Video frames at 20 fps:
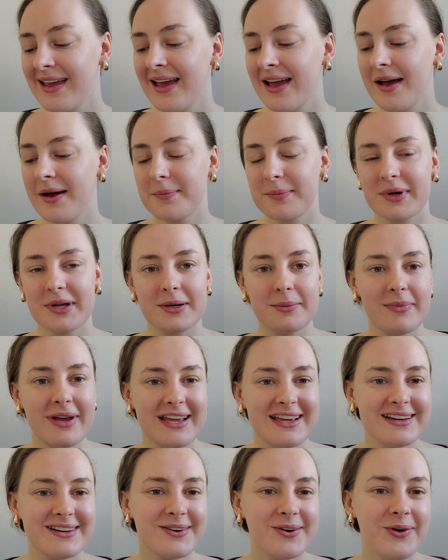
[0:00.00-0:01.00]
I'm gonna
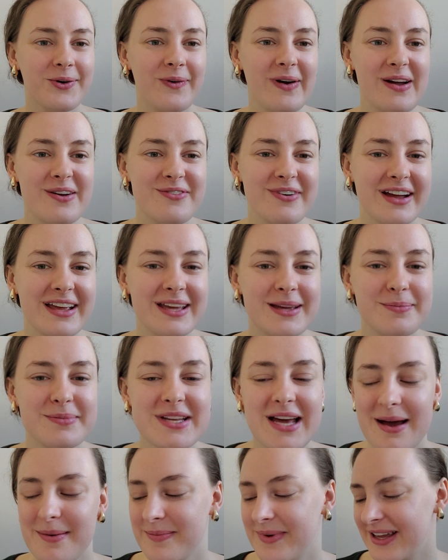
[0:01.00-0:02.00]
make it go away if I keep
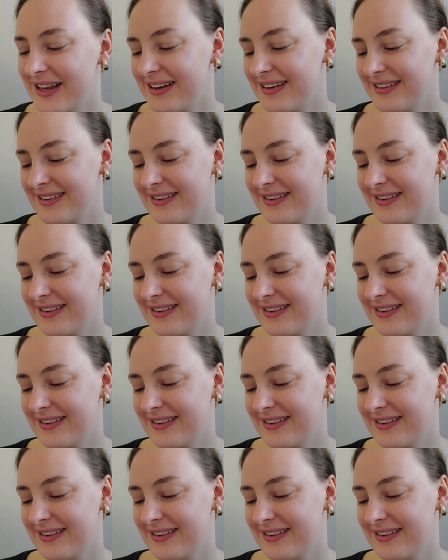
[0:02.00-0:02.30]
tapping.